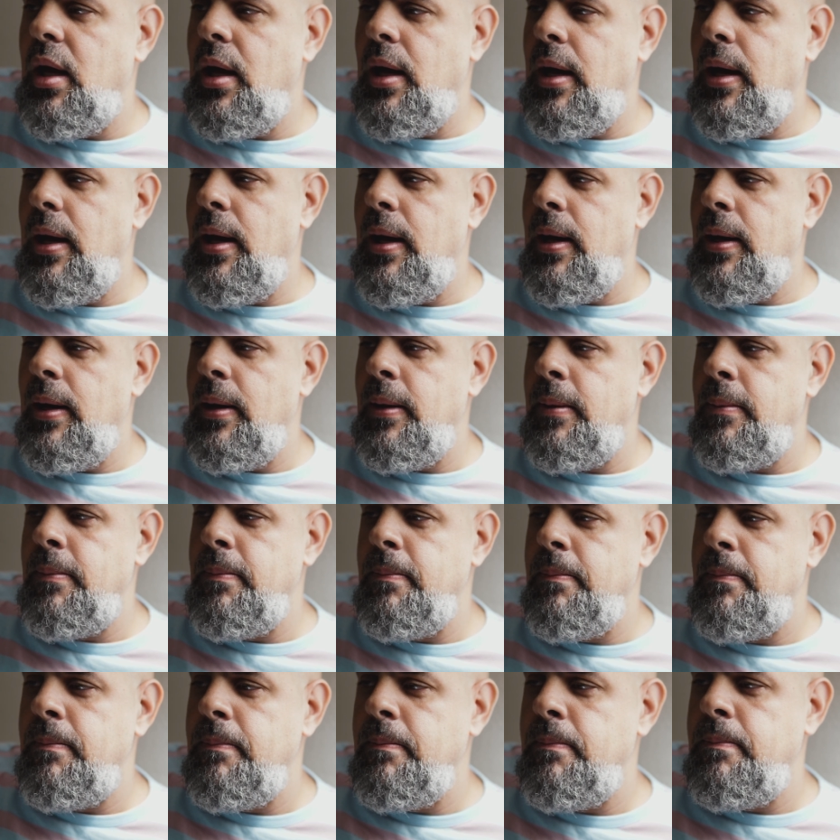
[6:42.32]

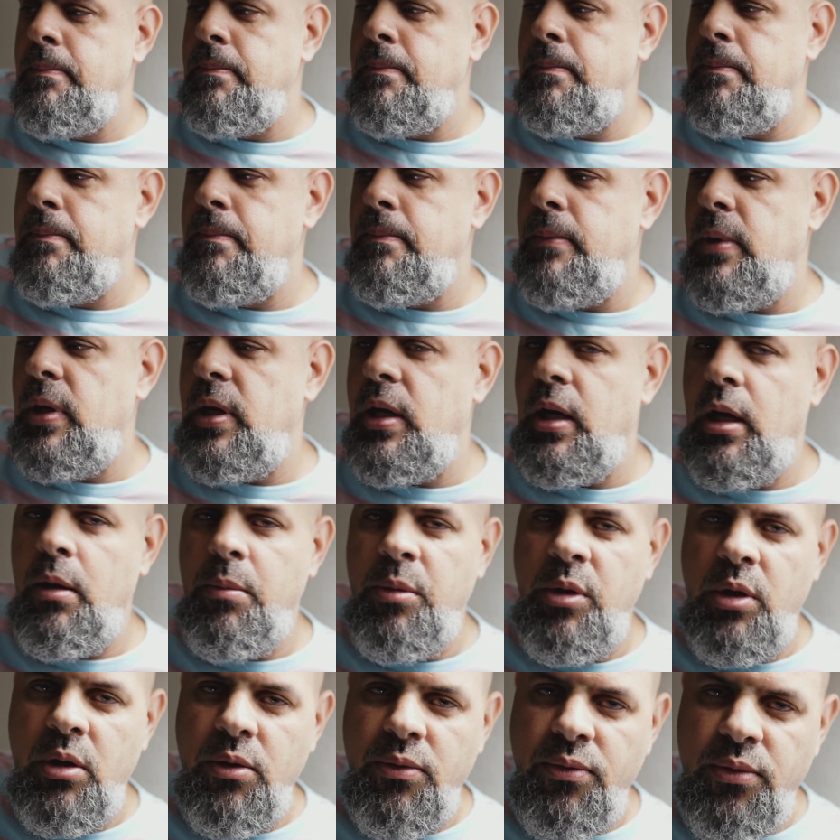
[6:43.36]
And I'll
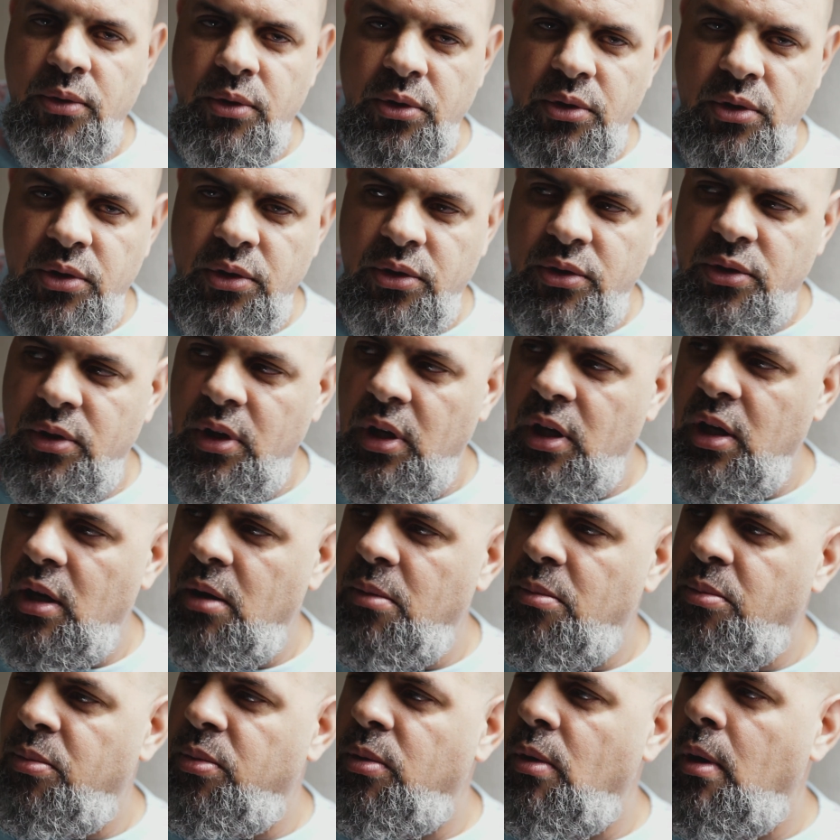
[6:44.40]
be the first to say
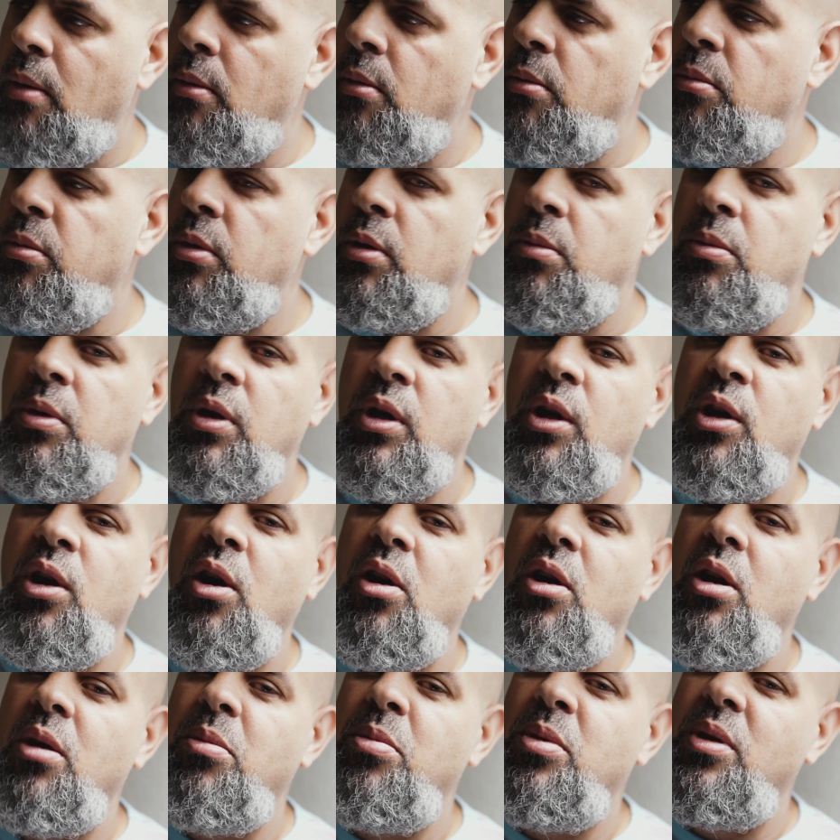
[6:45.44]
I've probably been
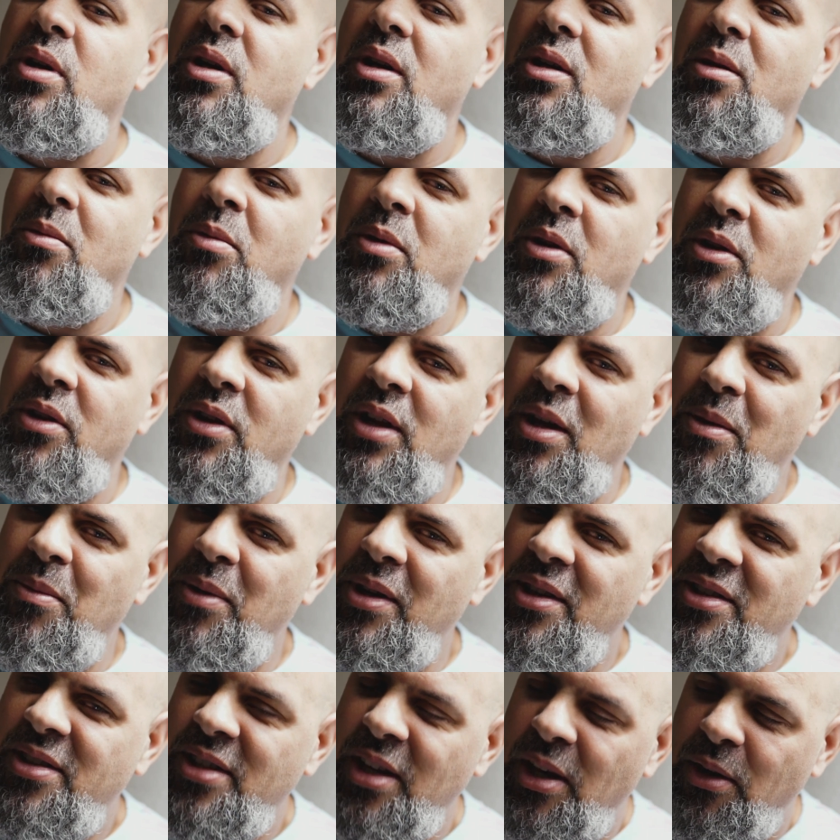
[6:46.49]
caught up in a little bit of that
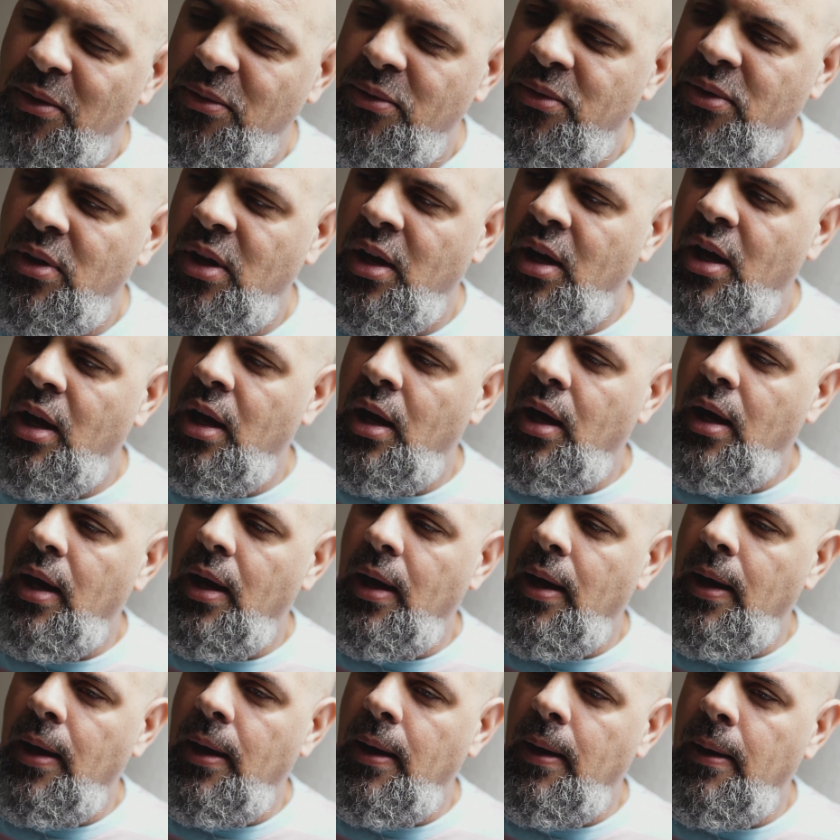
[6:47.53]
myself.
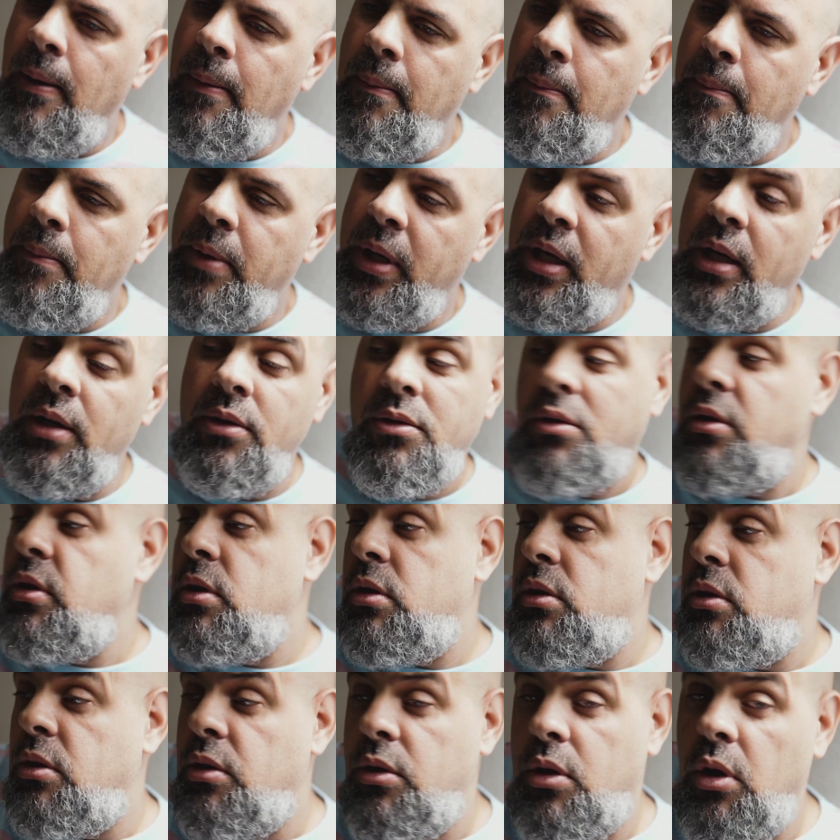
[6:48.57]
Because
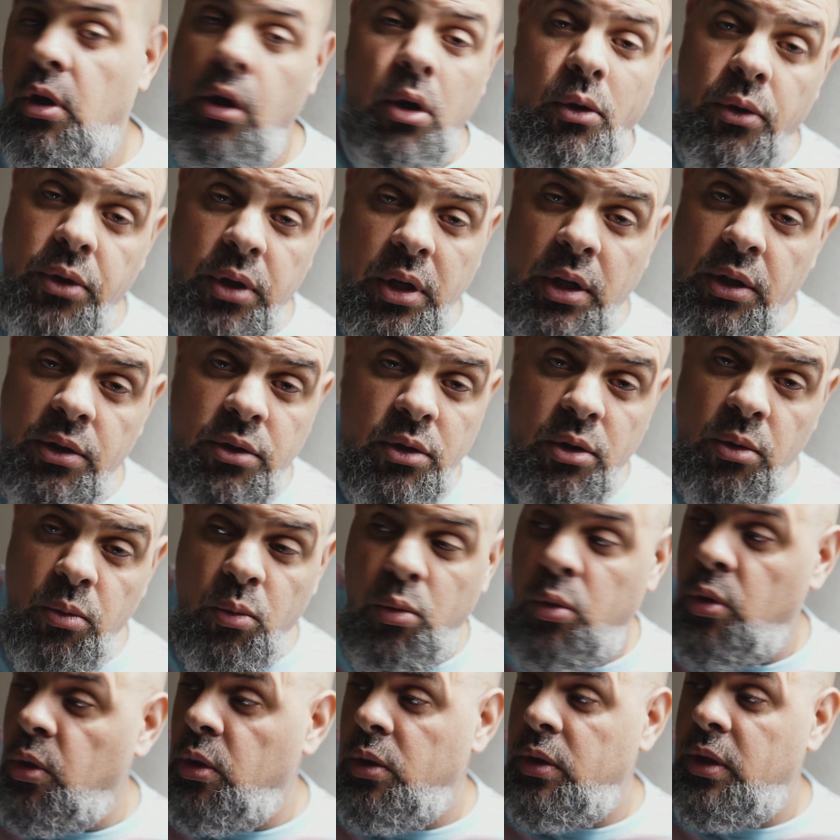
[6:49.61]
there are things in the
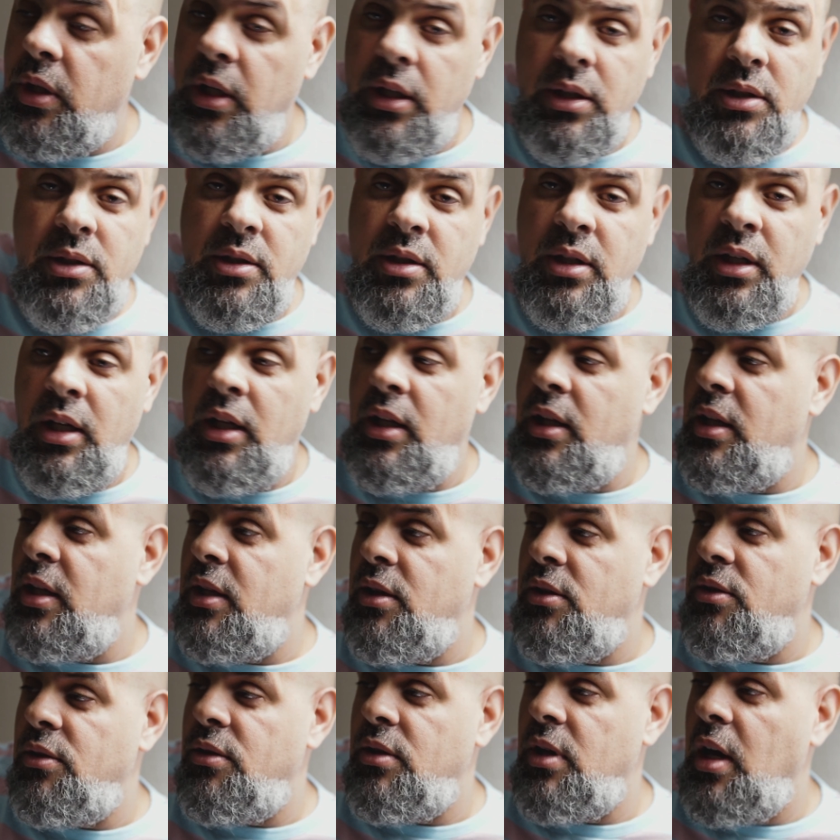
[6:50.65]
world that I see
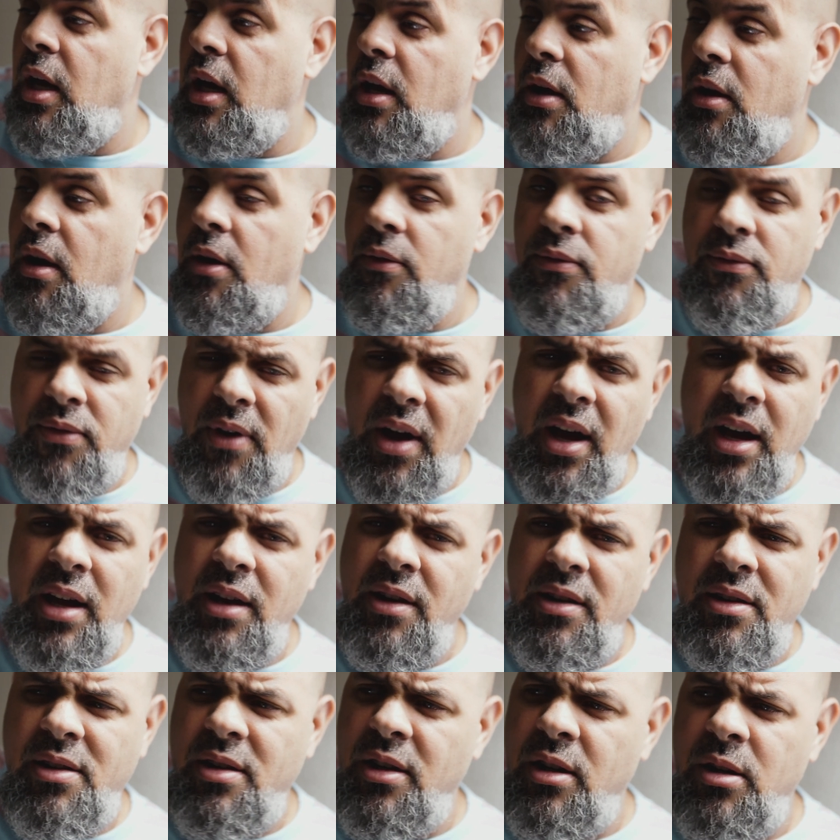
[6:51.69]
that I
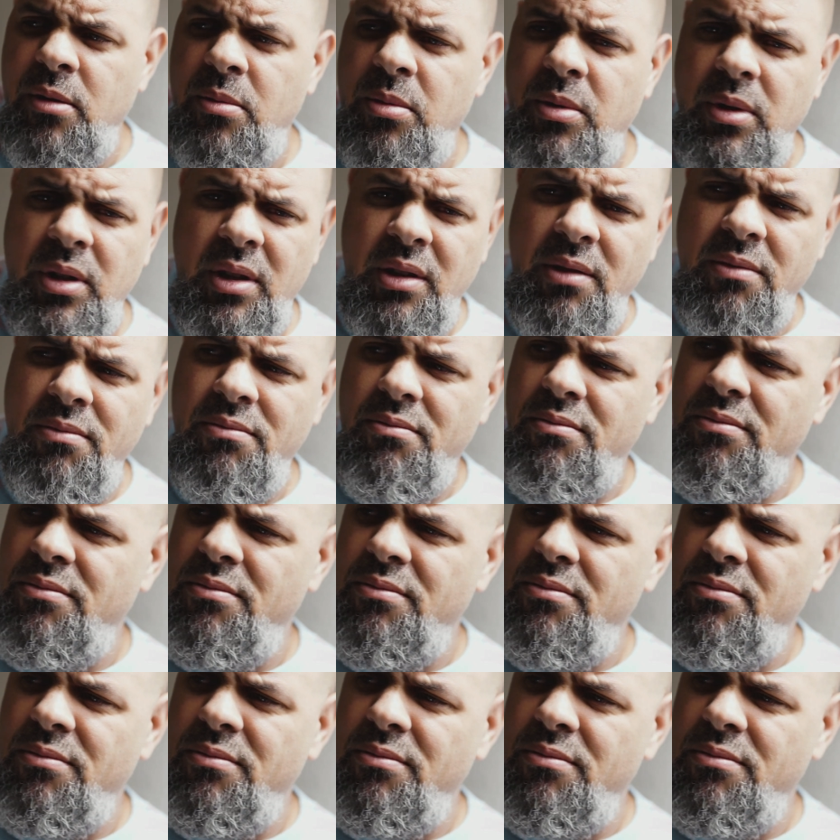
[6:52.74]
find terribly,